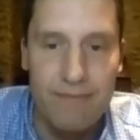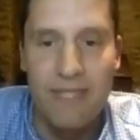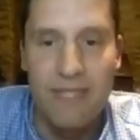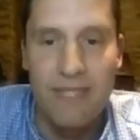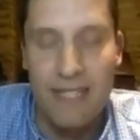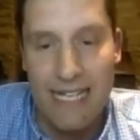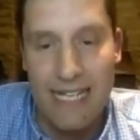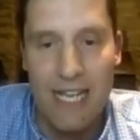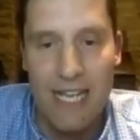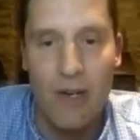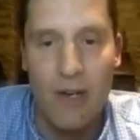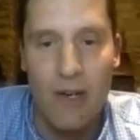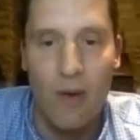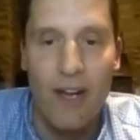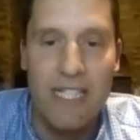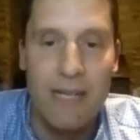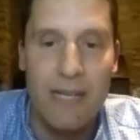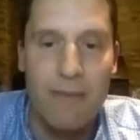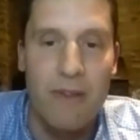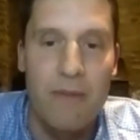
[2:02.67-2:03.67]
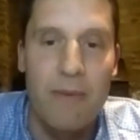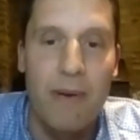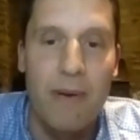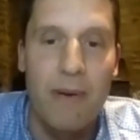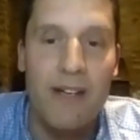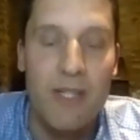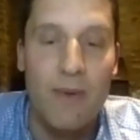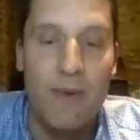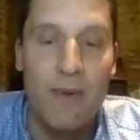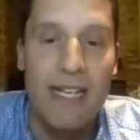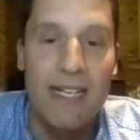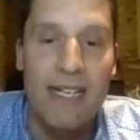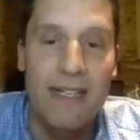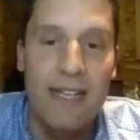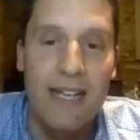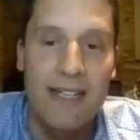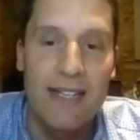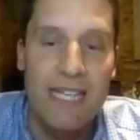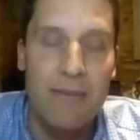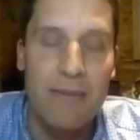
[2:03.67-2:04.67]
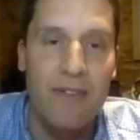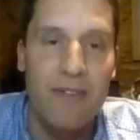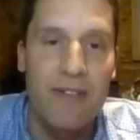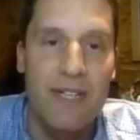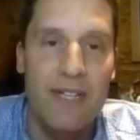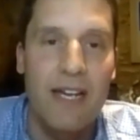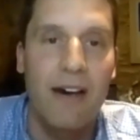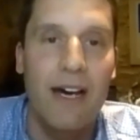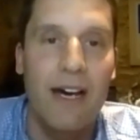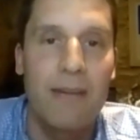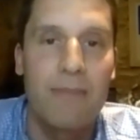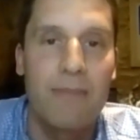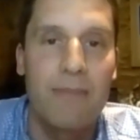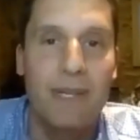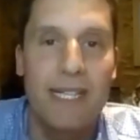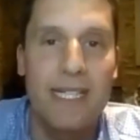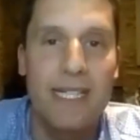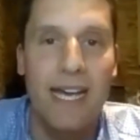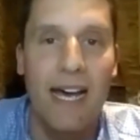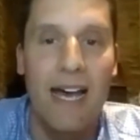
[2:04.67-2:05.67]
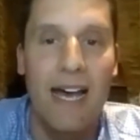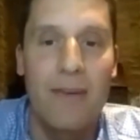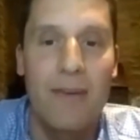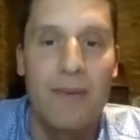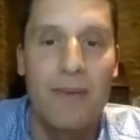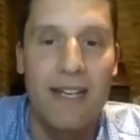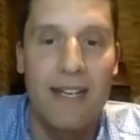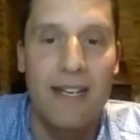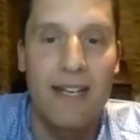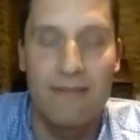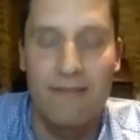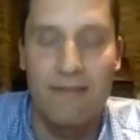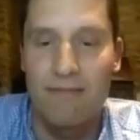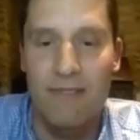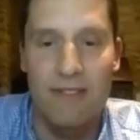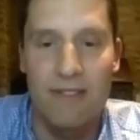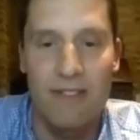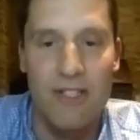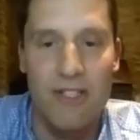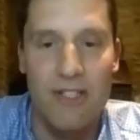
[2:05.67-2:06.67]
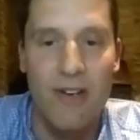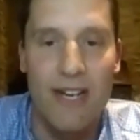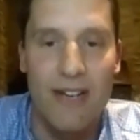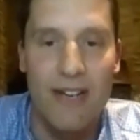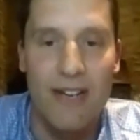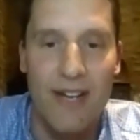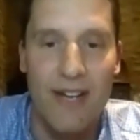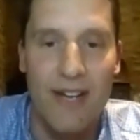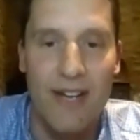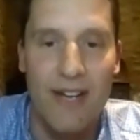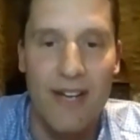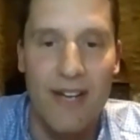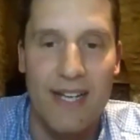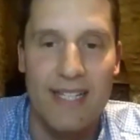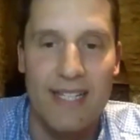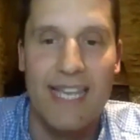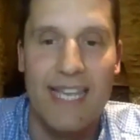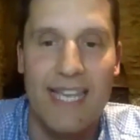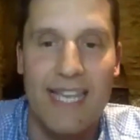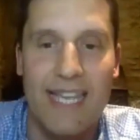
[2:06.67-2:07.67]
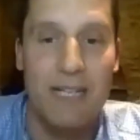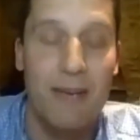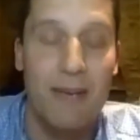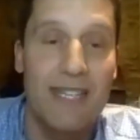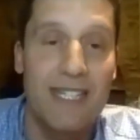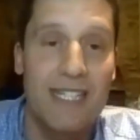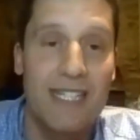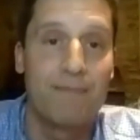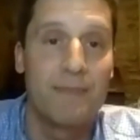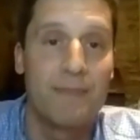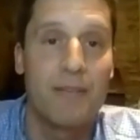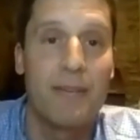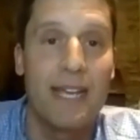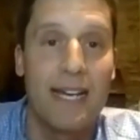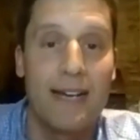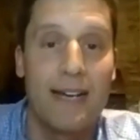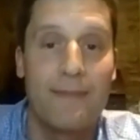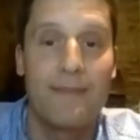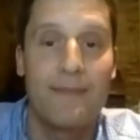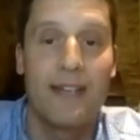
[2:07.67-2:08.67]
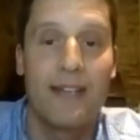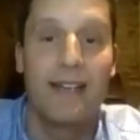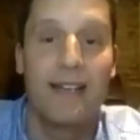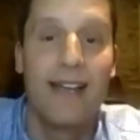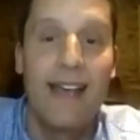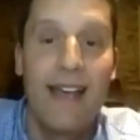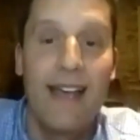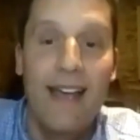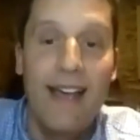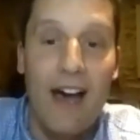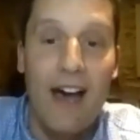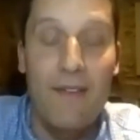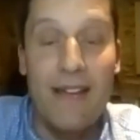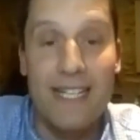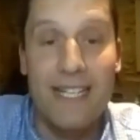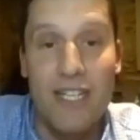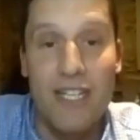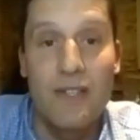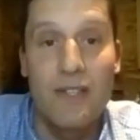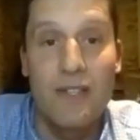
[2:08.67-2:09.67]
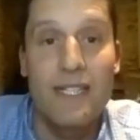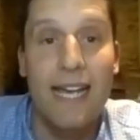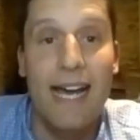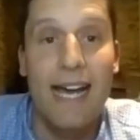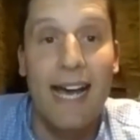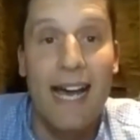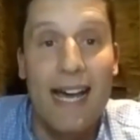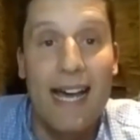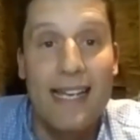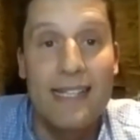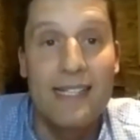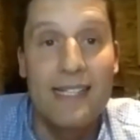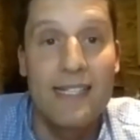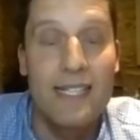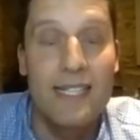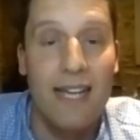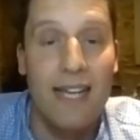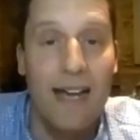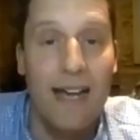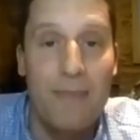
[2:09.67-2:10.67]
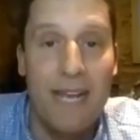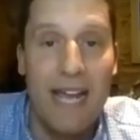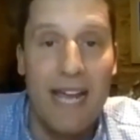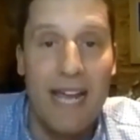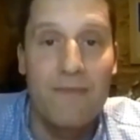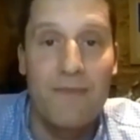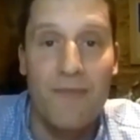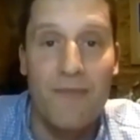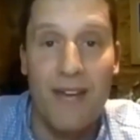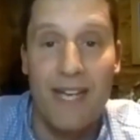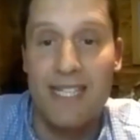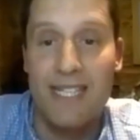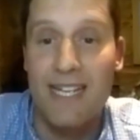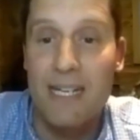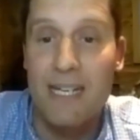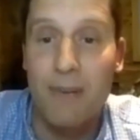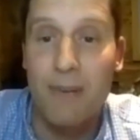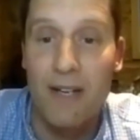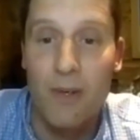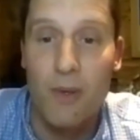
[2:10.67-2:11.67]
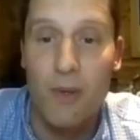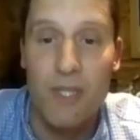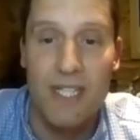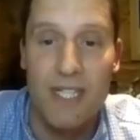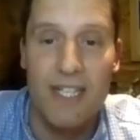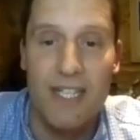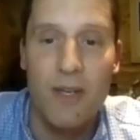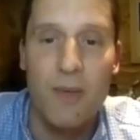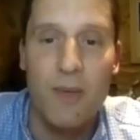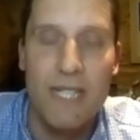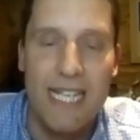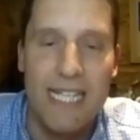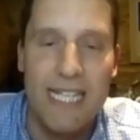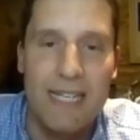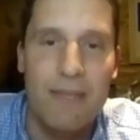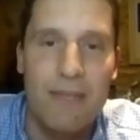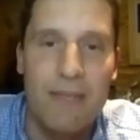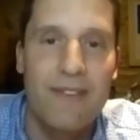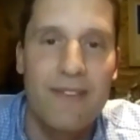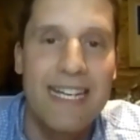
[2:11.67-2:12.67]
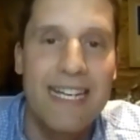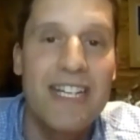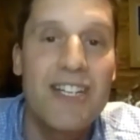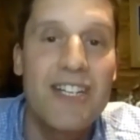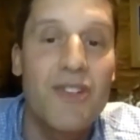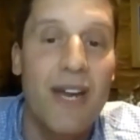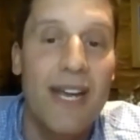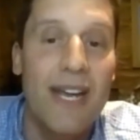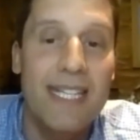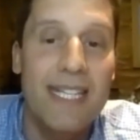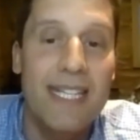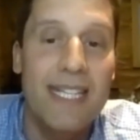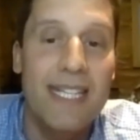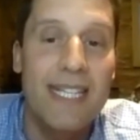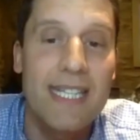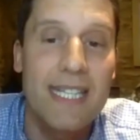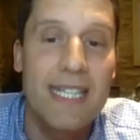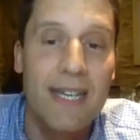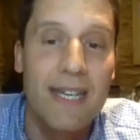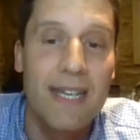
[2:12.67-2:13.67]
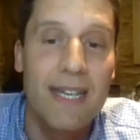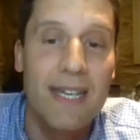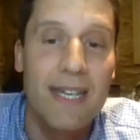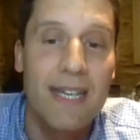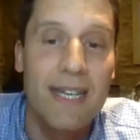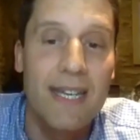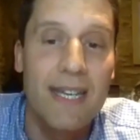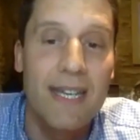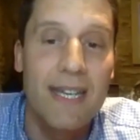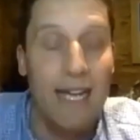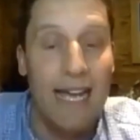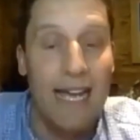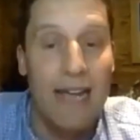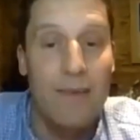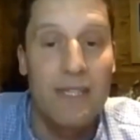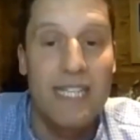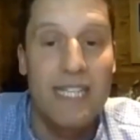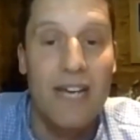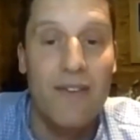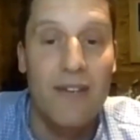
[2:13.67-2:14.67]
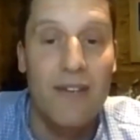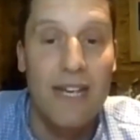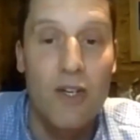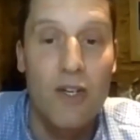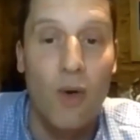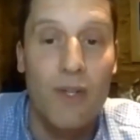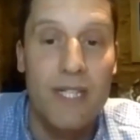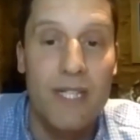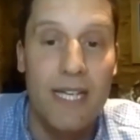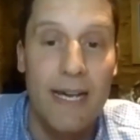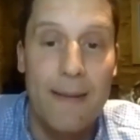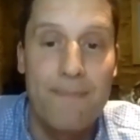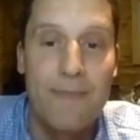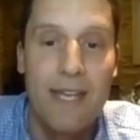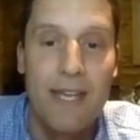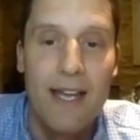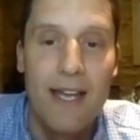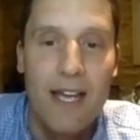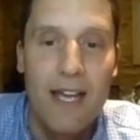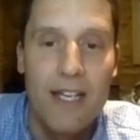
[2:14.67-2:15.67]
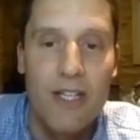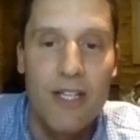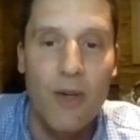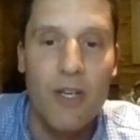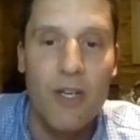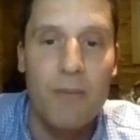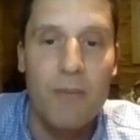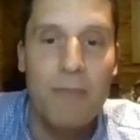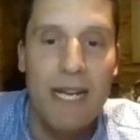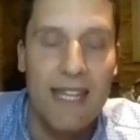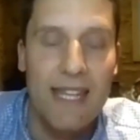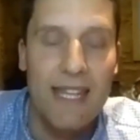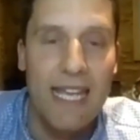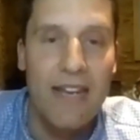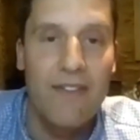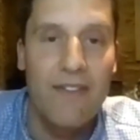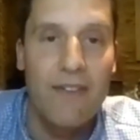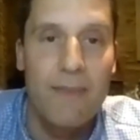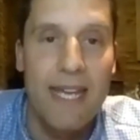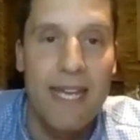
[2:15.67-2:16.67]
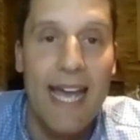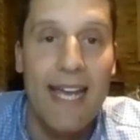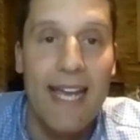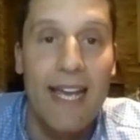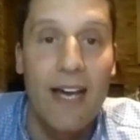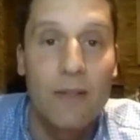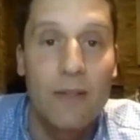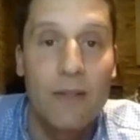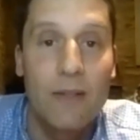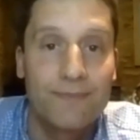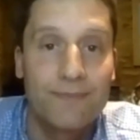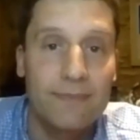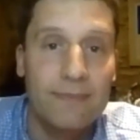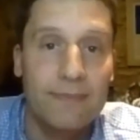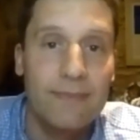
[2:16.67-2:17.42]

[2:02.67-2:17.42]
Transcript: it's so long ago some of them passed away and, and some have retired but uh, it was a truly fantastic place to, to be a a vet student and uh, became fascinated by horses. It always has something of an interest, but it was definitely not a not a big thing from the get go.